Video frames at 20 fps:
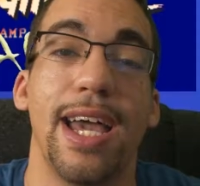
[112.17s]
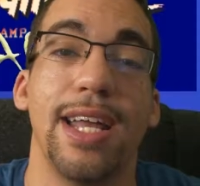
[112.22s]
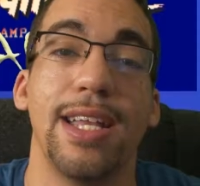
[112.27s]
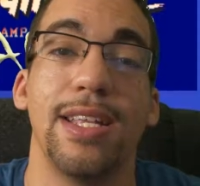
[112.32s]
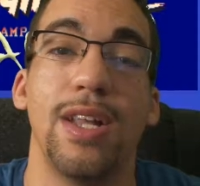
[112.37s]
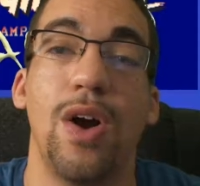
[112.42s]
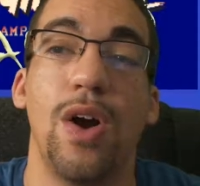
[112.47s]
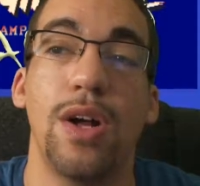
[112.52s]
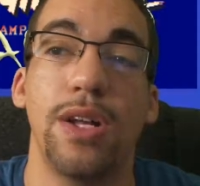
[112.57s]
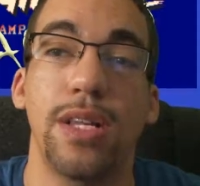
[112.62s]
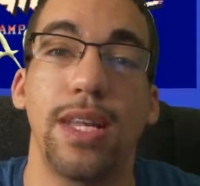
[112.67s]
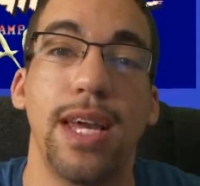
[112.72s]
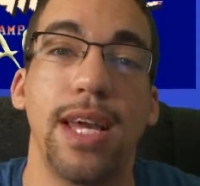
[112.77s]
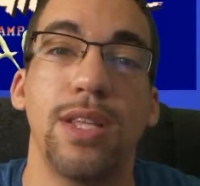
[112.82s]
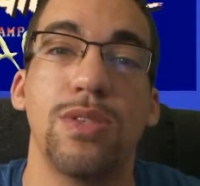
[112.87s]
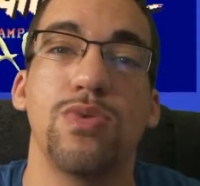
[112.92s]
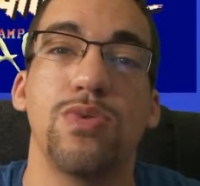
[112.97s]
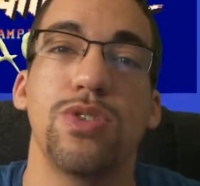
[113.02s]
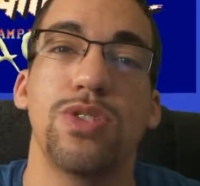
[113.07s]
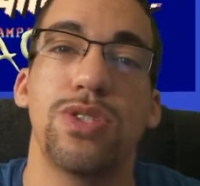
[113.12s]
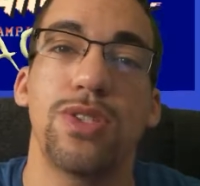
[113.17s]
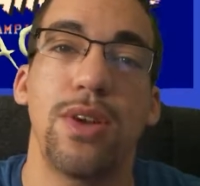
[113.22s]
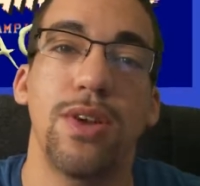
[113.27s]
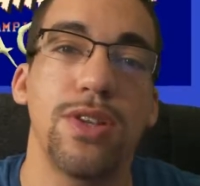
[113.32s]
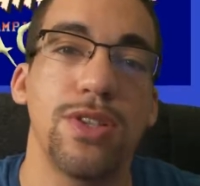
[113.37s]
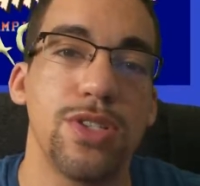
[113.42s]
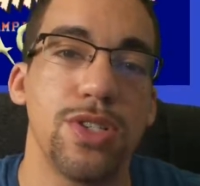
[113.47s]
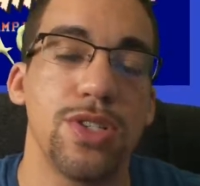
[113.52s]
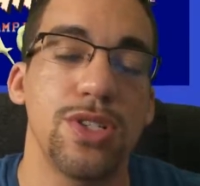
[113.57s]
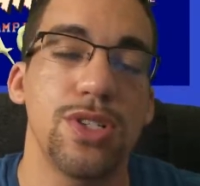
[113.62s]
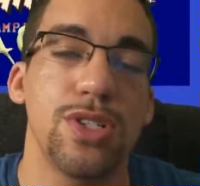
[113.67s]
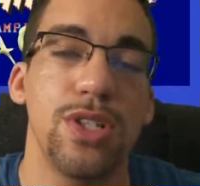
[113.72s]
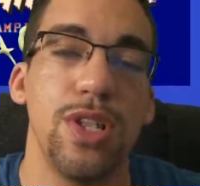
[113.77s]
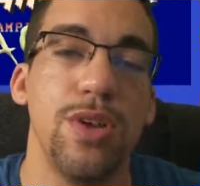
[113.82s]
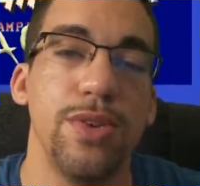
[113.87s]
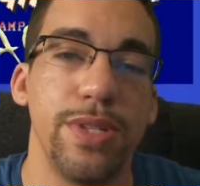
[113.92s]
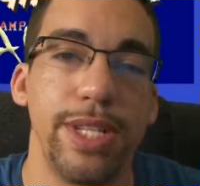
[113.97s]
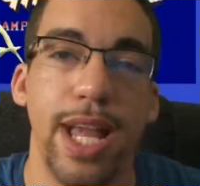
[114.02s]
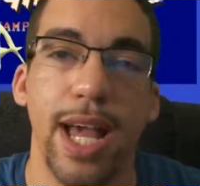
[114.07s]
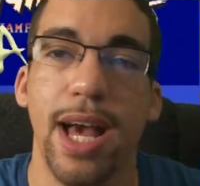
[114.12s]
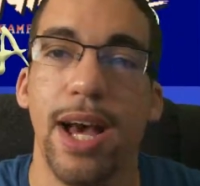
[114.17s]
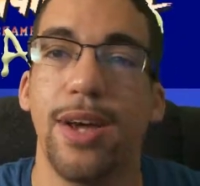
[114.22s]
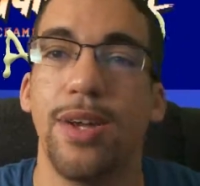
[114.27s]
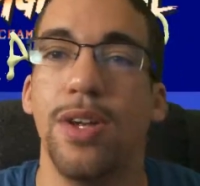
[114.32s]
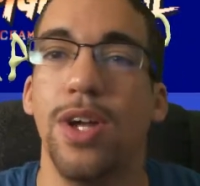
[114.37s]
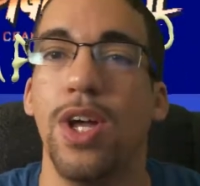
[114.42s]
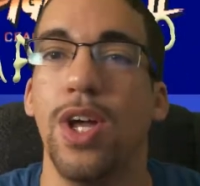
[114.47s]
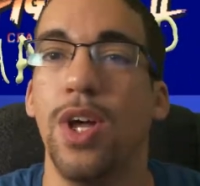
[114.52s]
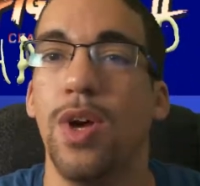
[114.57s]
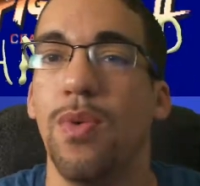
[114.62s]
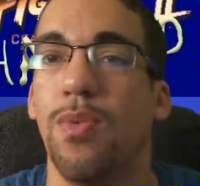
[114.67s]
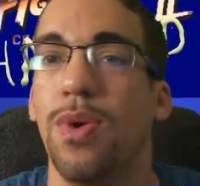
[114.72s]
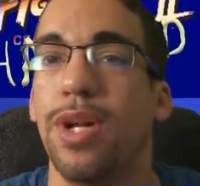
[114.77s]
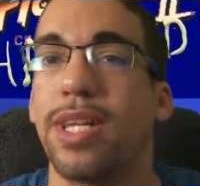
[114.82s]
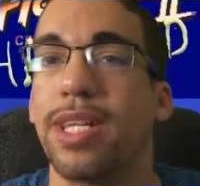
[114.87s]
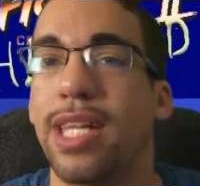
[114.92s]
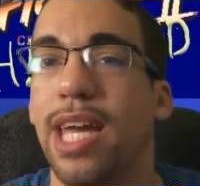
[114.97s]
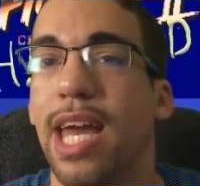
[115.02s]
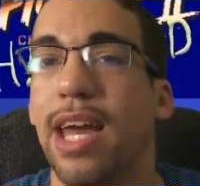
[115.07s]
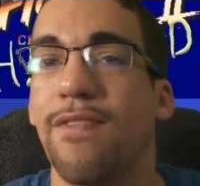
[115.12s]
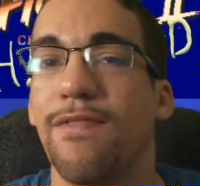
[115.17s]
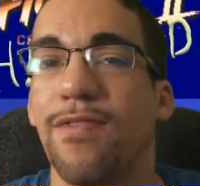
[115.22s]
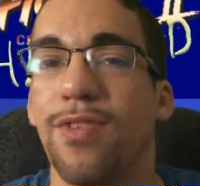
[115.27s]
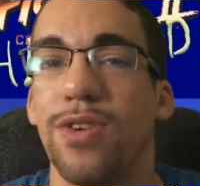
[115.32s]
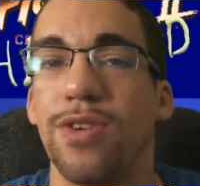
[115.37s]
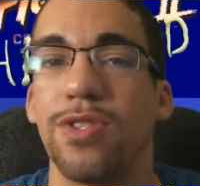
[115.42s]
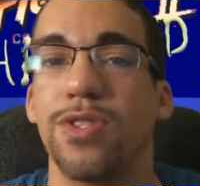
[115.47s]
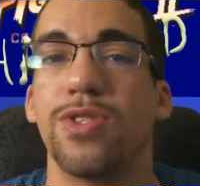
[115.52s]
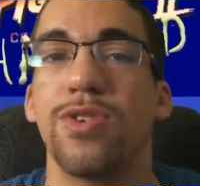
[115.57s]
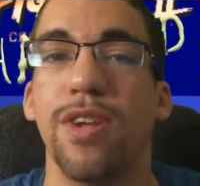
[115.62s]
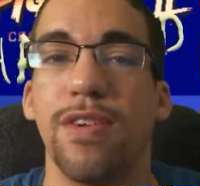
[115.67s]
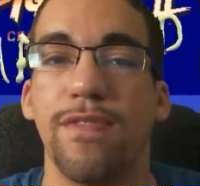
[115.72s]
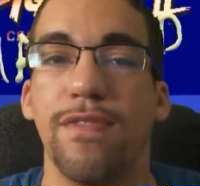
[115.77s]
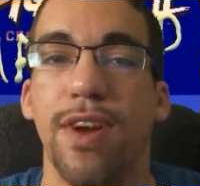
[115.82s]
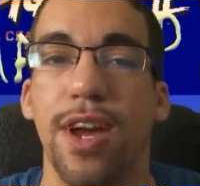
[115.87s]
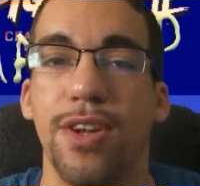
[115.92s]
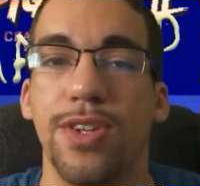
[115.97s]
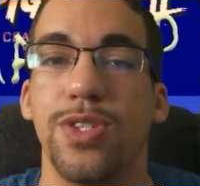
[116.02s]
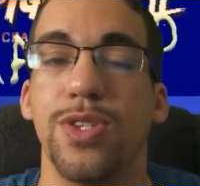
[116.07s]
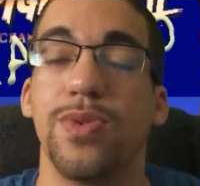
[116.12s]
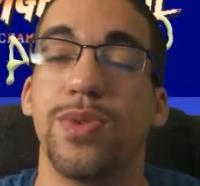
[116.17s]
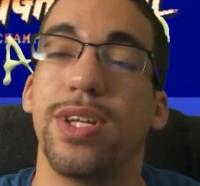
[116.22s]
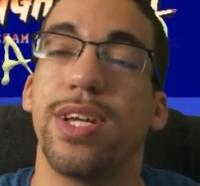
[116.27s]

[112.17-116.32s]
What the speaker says: and arcades were starting to slow down when it came for Street Fighter 2.